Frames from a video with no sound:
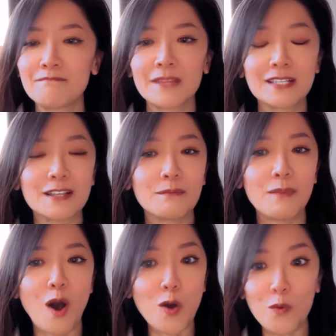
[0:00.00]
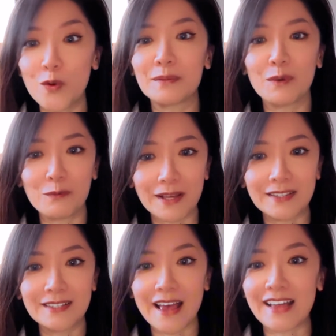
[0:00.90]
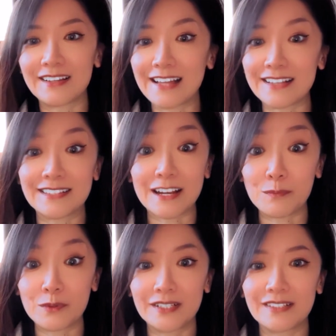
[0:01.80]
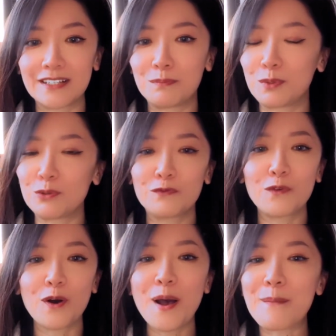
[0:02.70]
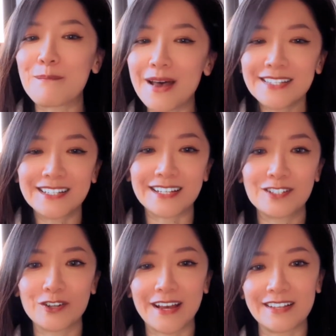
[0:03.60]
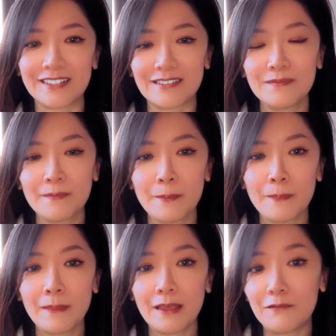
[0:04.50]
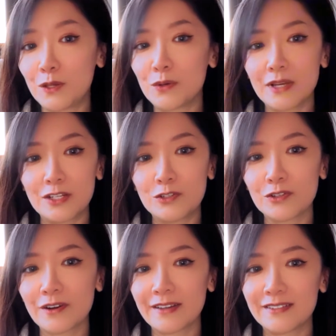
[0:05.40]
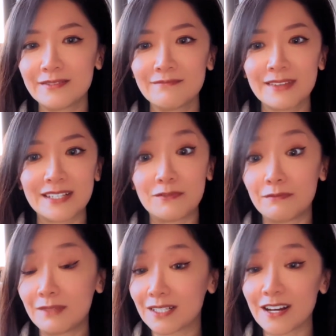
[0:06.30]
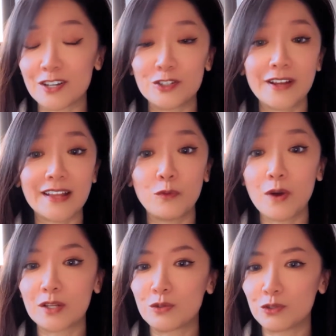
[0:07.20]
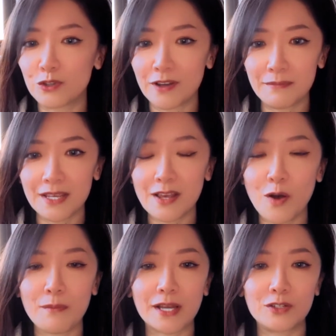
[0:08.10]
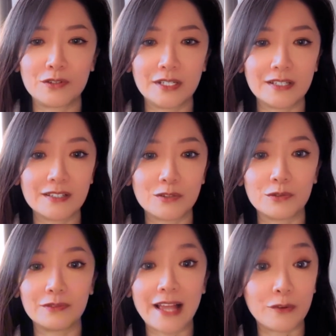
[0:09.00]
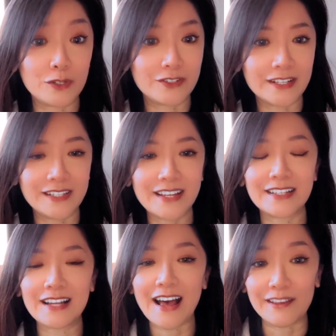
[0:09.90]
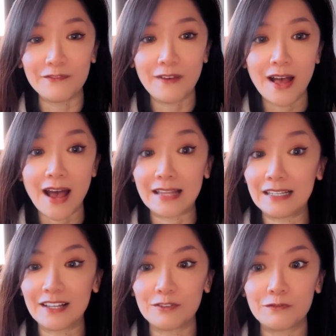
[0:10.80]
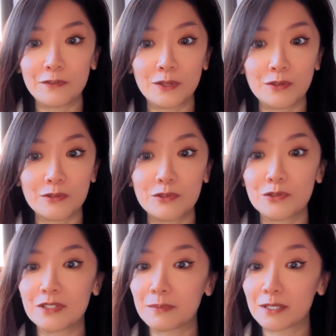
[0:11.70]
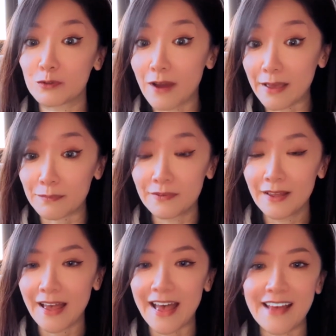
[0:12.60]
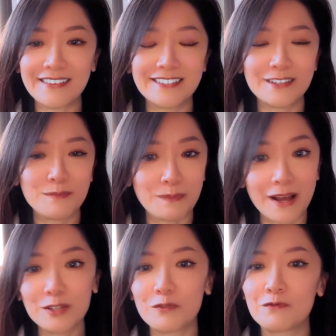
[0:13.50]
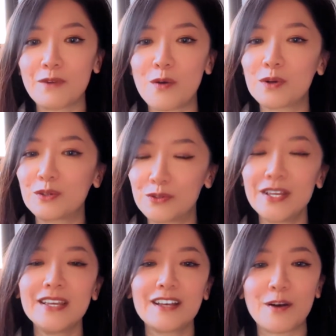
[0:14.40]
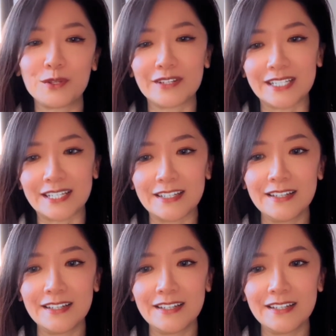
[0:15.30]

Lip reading: some awkward moments, and let's celebrate this beautiful messiness together. If you enjoyed this discussion and want to join me on my journey through language learning and life, I'd love for you to subscribe and be part of our growing community.